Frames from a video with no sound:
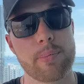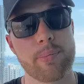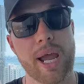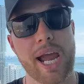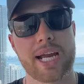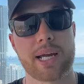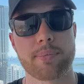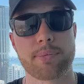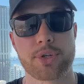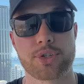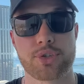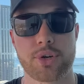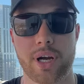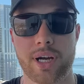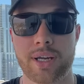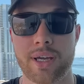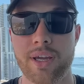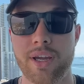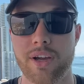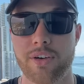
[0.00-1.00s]
to back up the
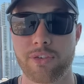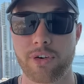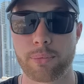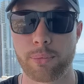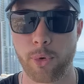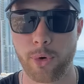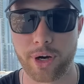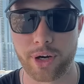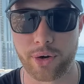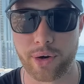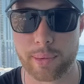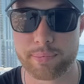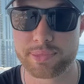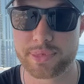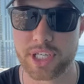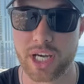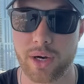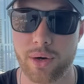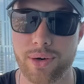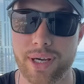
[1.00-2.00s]
truck for more
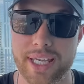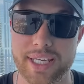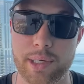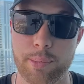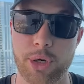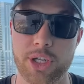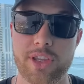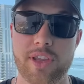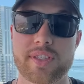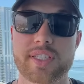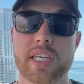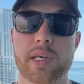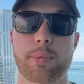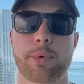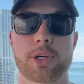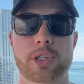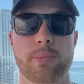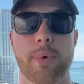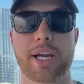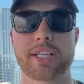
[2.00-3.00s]
crypto. And to put this into
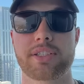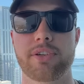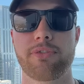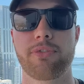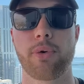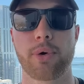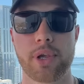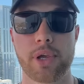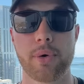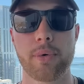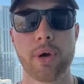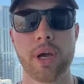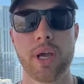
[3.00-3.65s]
perspective for you,